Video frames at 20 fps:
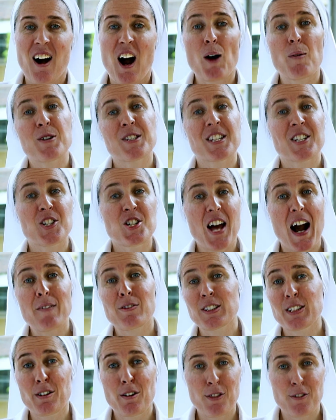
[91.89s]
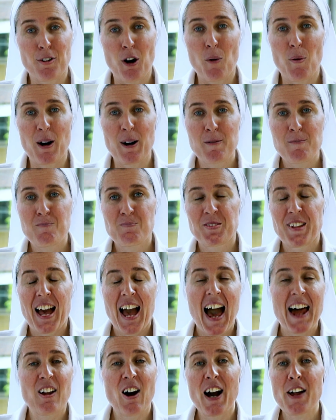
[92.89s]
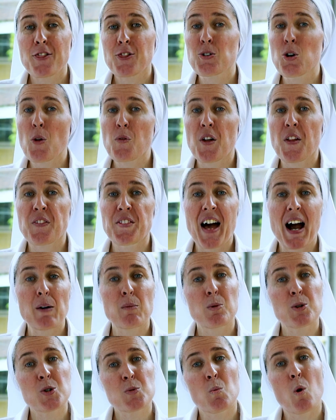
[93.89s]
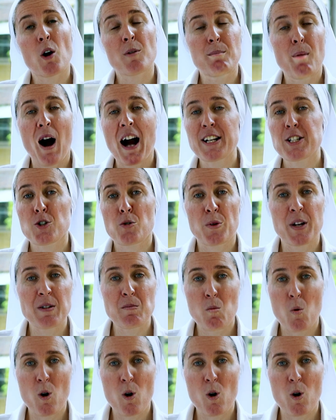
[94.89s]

I was a javelin thrower, and I thought that that was what my dream